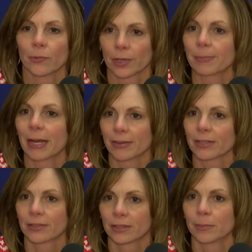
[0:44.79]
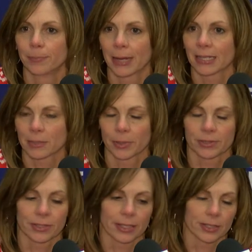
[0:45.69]
rebounded the basketball
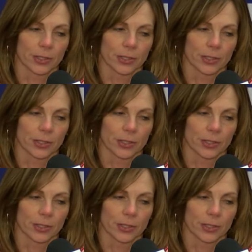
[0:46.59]
today.